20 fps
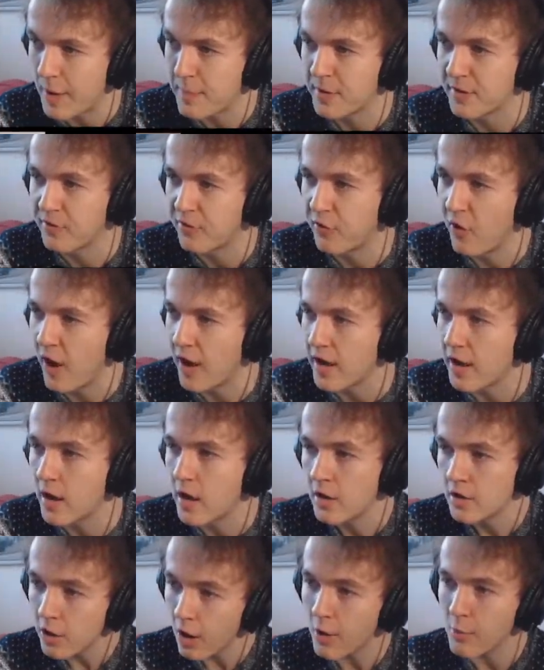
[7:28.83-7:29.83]
Rapid
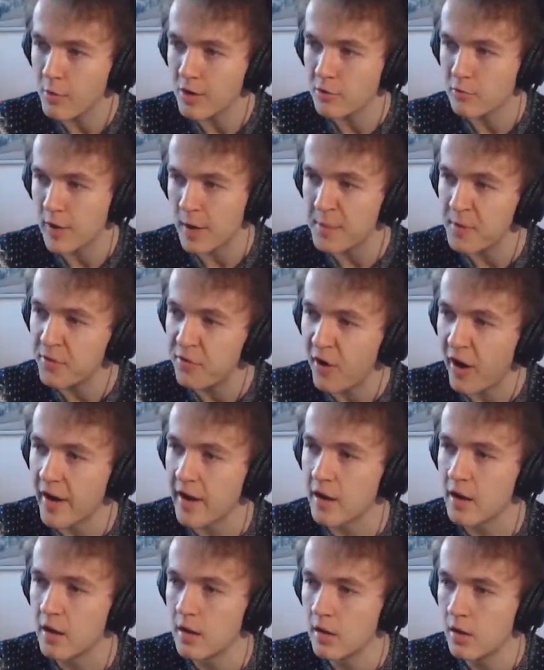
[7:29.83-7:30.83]
fire. No, I wanted rapid
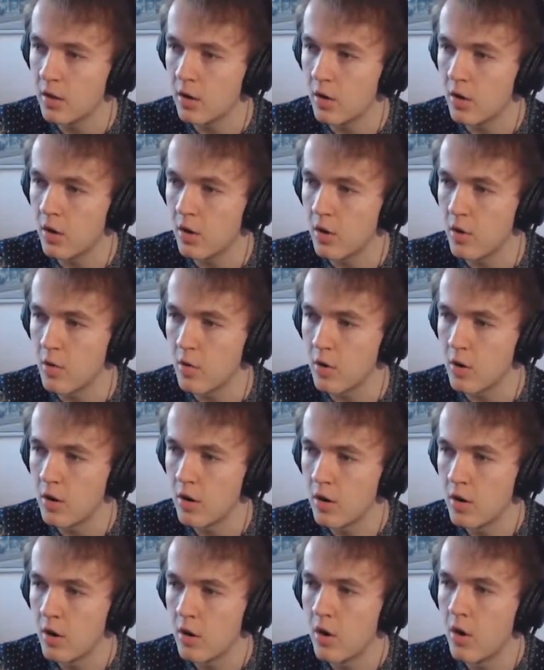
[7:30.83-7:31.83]
fire. Oh.
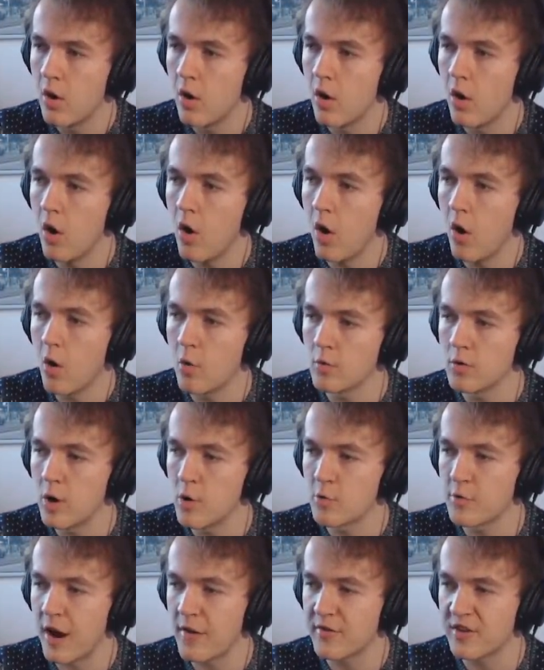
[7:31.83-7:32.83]
Oh,
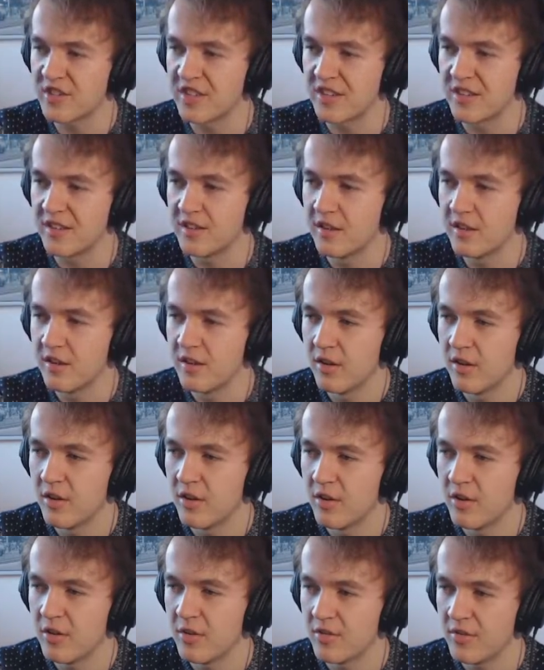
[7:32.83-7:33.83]
low gravity.
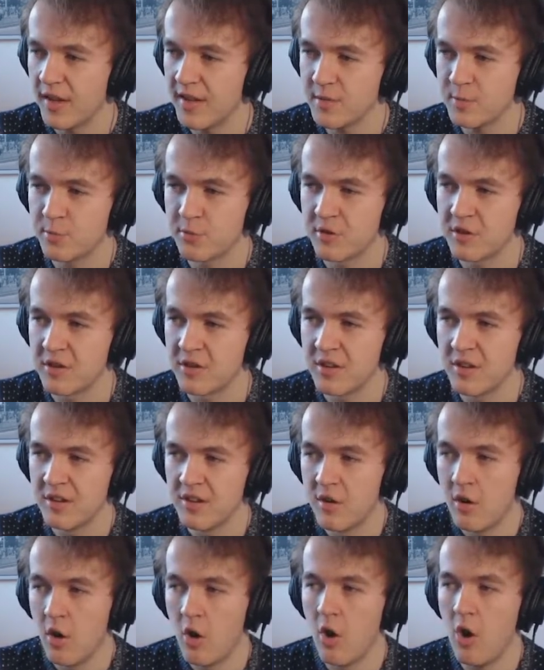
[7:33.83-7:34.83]
That's pretty.
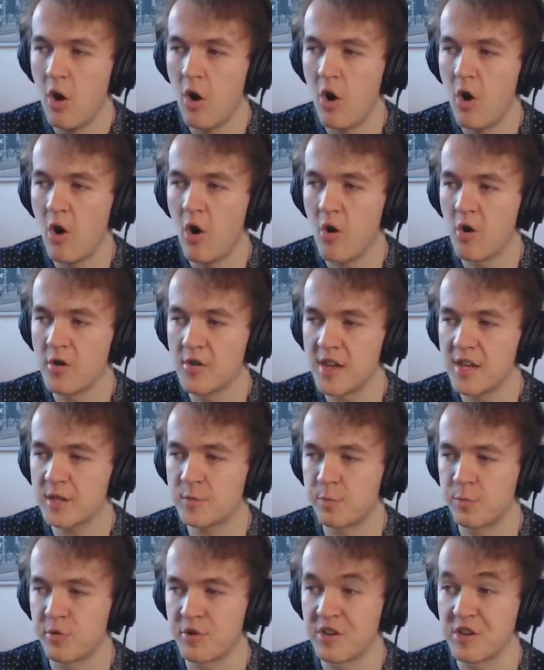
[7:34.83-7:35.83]
Oh,
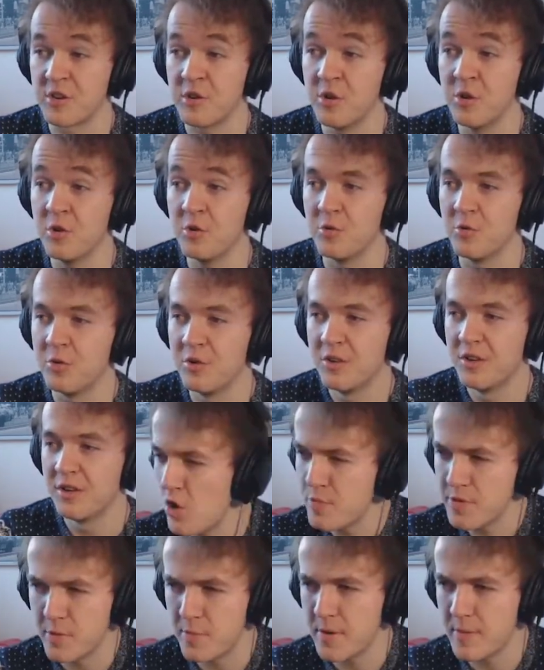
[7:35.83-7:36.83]
that's pretty cool. I
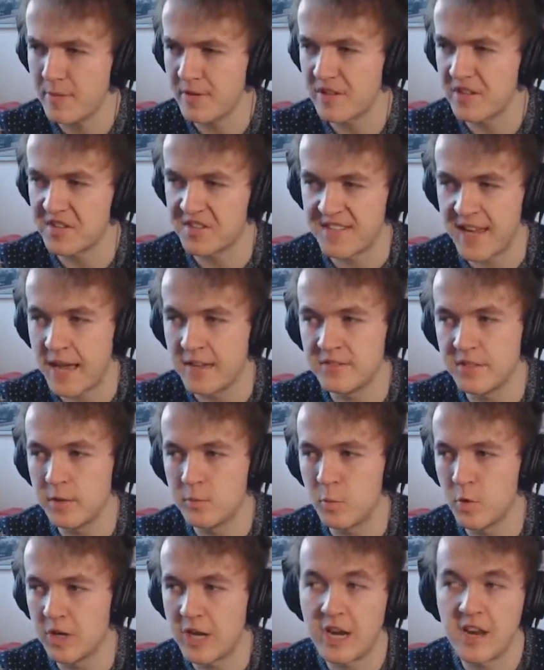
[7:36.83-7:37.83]
hope the people of this town
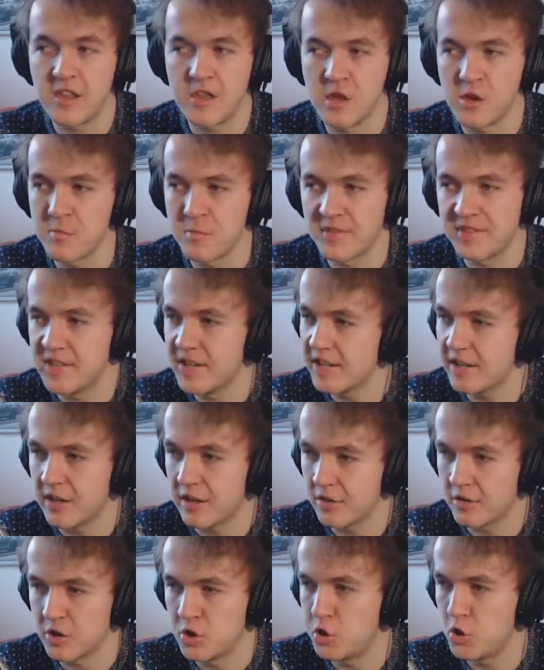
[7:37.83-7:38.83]
didn't want anything
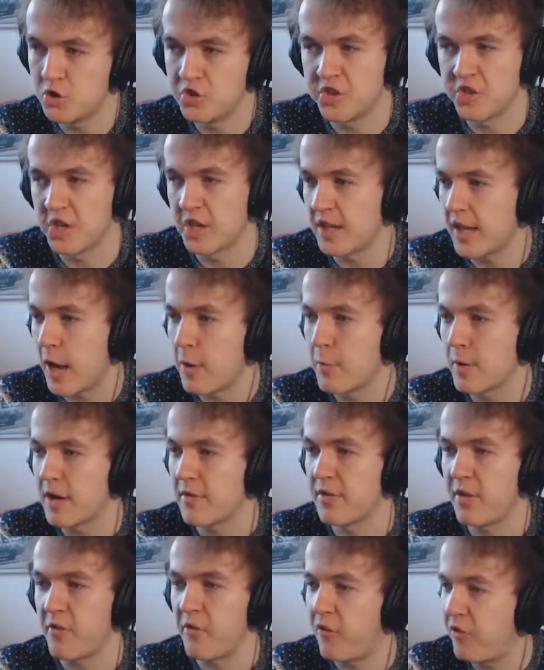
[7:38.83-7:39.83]
particular, because you're just going to get
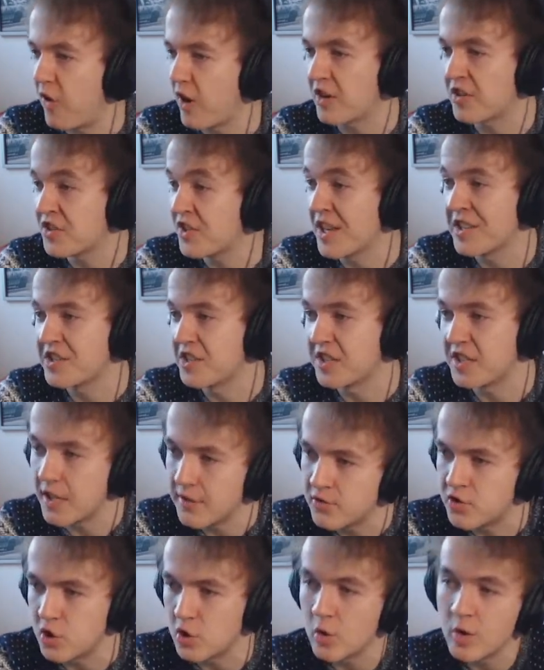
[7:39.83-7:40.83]
whatever the fuck Santa
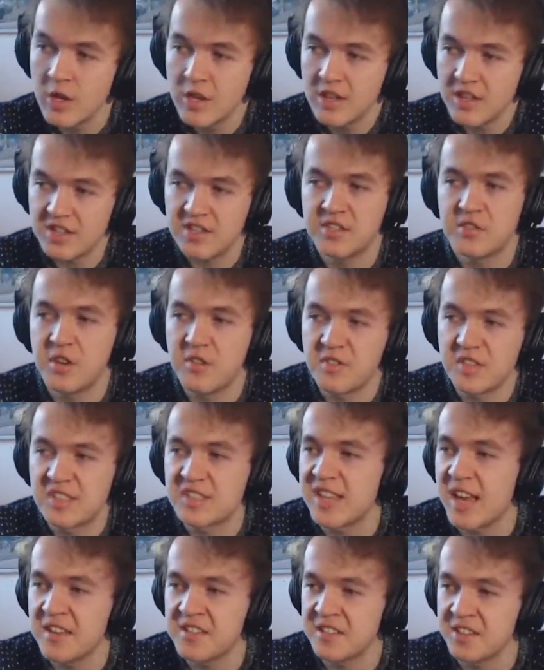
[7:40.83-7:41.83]
gives you. This is not
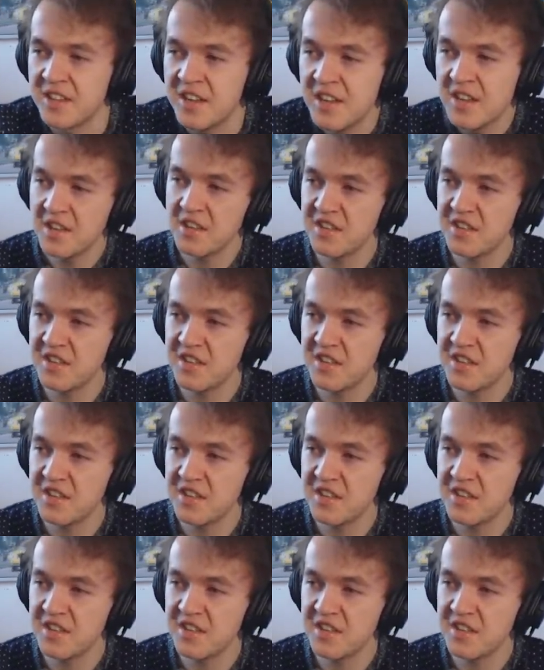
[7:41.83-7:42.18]
even Santa.